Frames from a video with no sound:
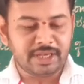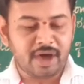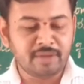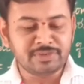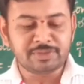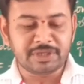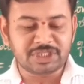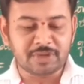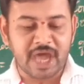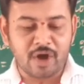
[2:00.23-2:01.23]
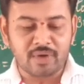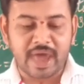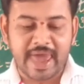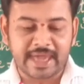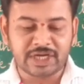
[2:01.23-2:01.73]
arms must have
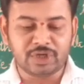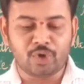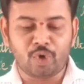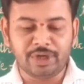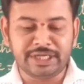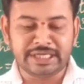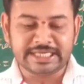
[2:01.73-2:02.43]
acted holding